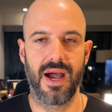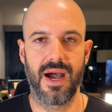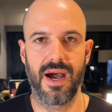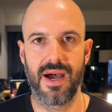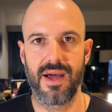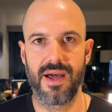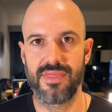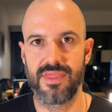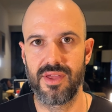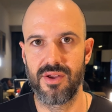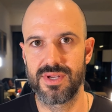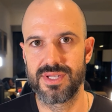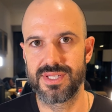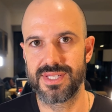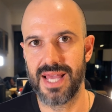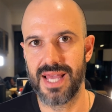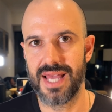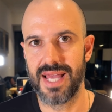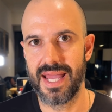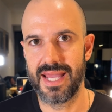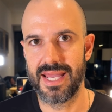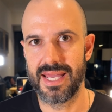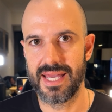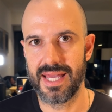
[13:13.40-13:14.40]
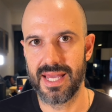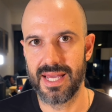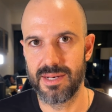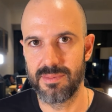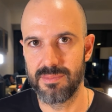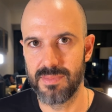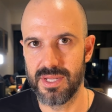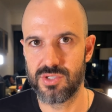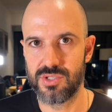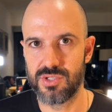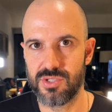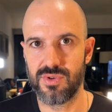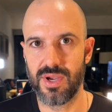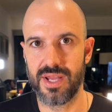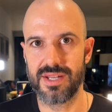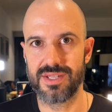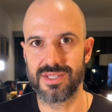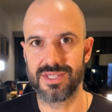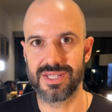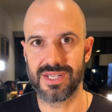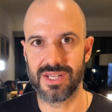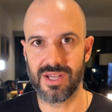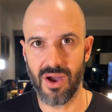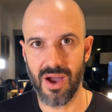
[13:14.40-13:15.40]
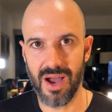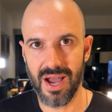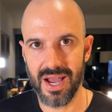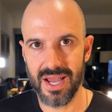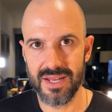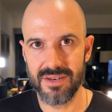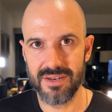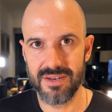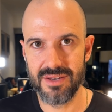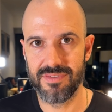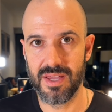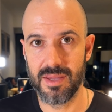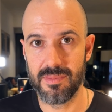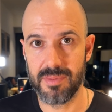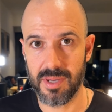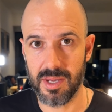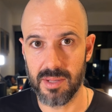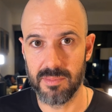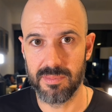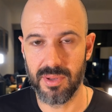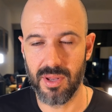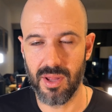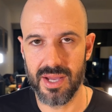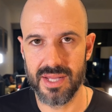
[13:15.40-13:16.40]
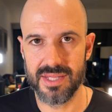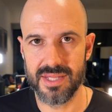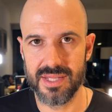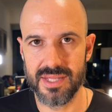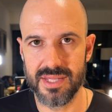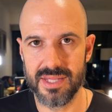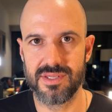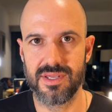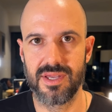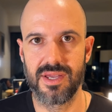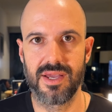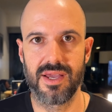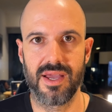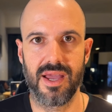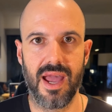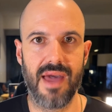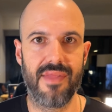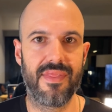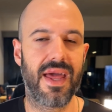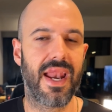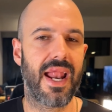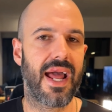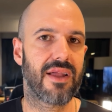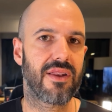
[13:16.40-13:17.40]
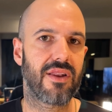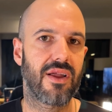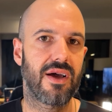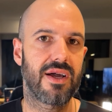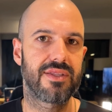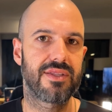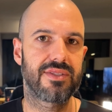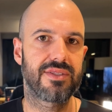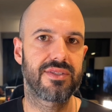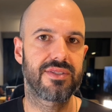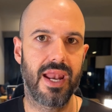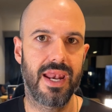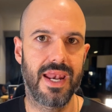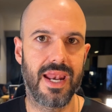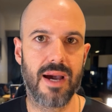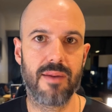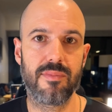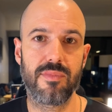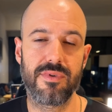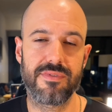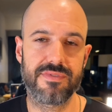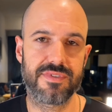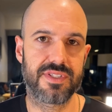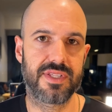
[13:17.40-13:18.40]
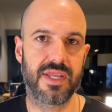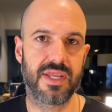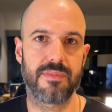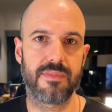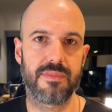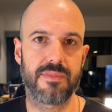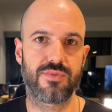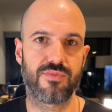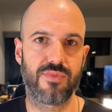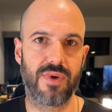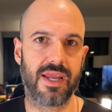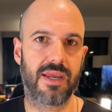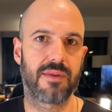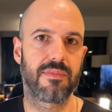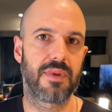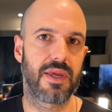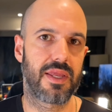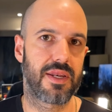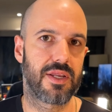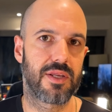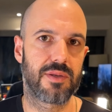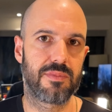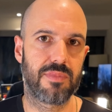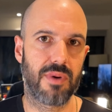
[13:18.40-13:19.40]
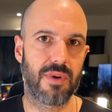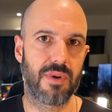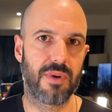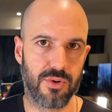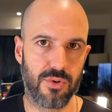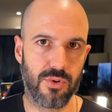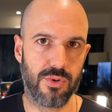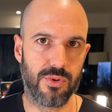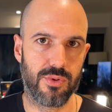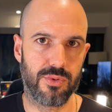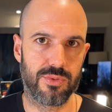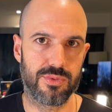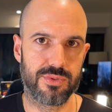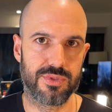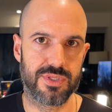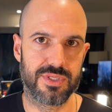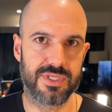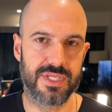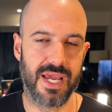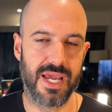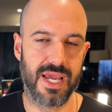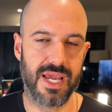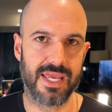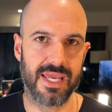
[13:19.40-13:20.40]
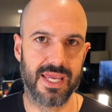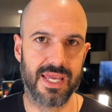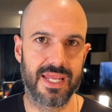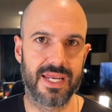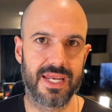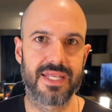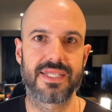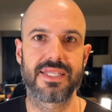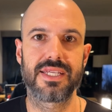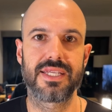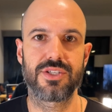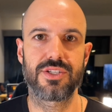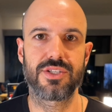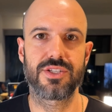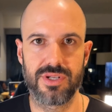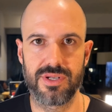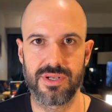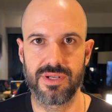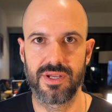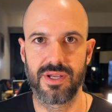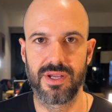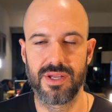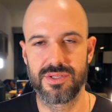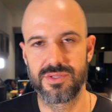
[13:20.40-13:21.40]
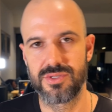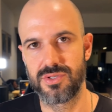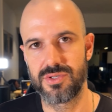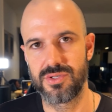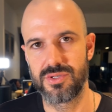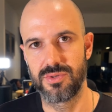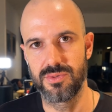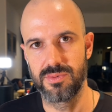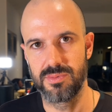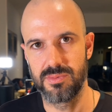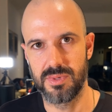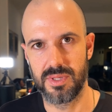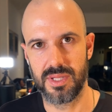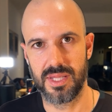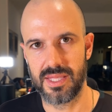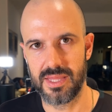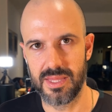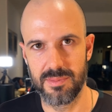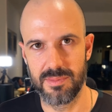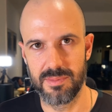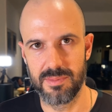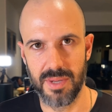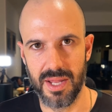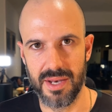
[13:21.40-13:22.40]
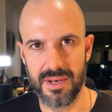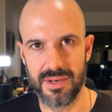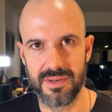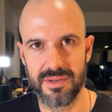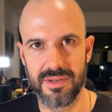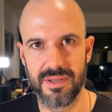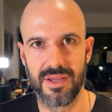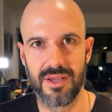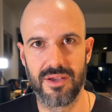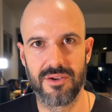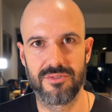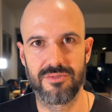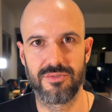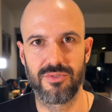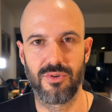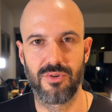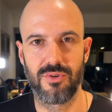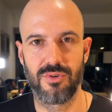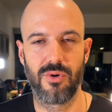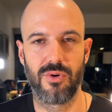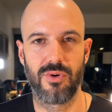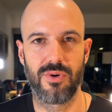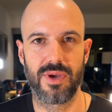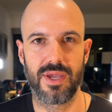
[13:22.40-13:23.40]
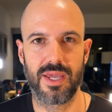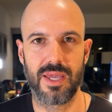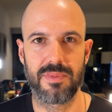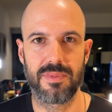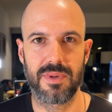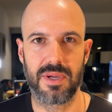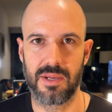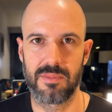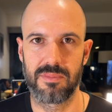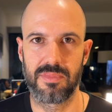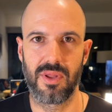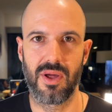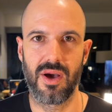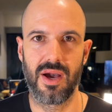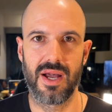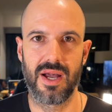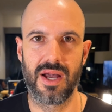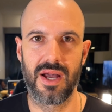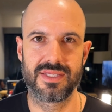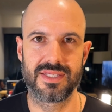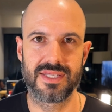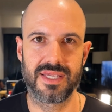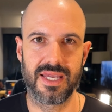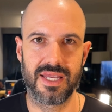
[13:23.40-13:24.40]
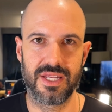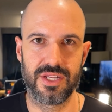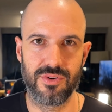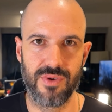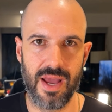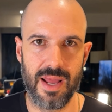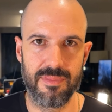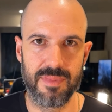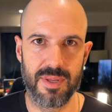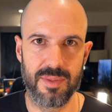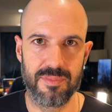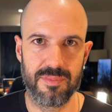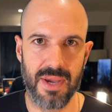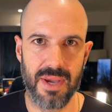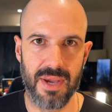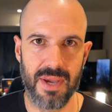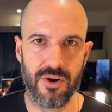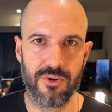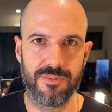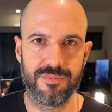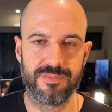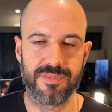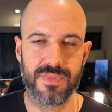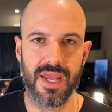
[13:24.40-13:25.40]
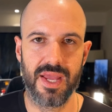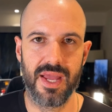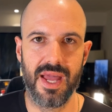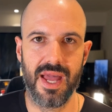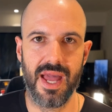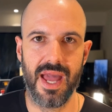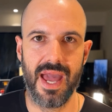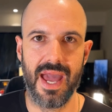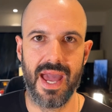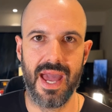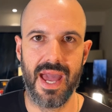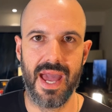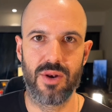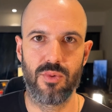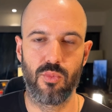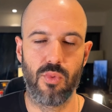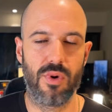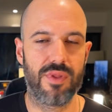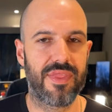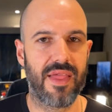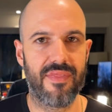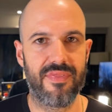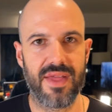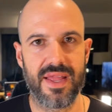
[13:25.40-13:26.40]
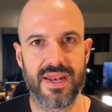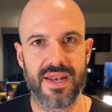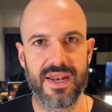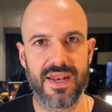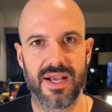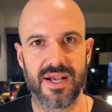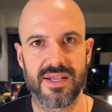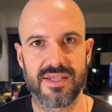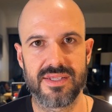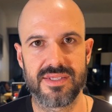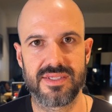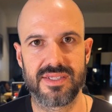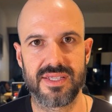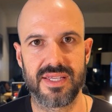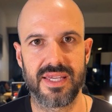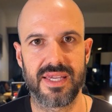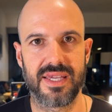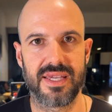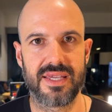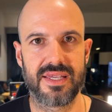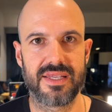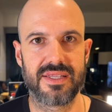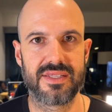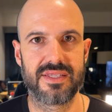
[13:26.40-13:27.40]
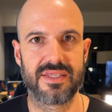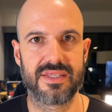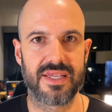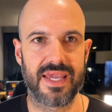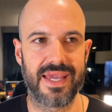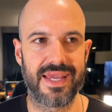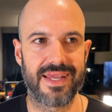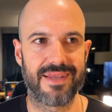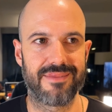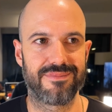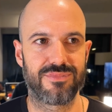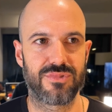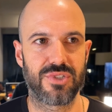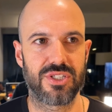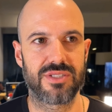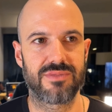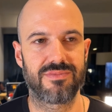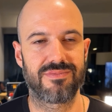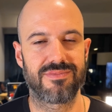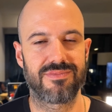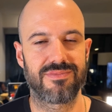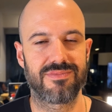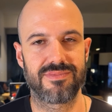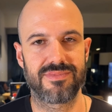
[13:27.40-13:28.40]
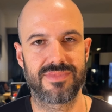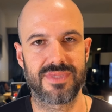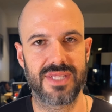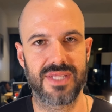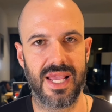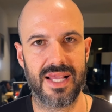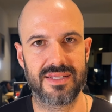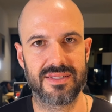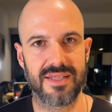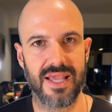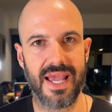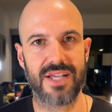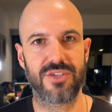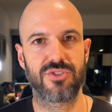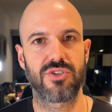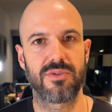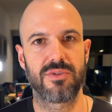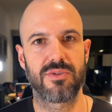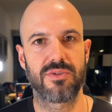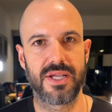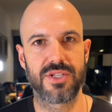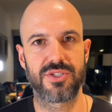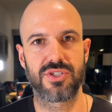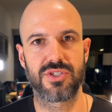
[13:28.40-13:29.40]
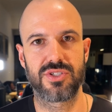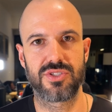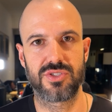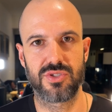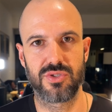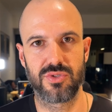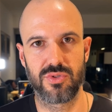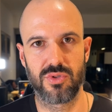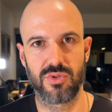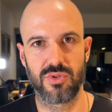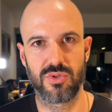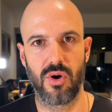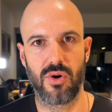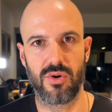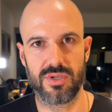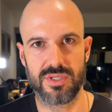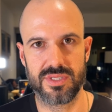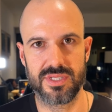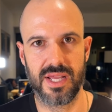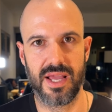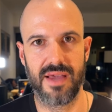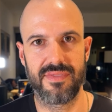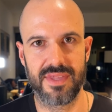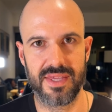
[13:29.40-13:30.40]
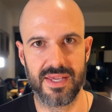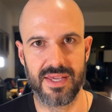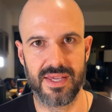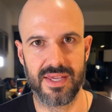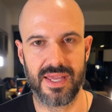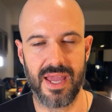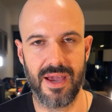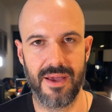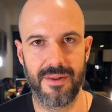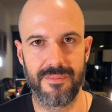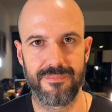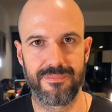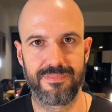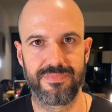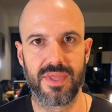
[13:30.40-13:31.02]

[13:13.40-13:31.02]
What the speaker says: There is an administrator's guide for HIPAA compliance, and that outlines a number of steps recommended by Google to take in addition to clicking the button for HIPAA compliance in your admin panel. And what that then does is it just takes extra measures to lock down the account.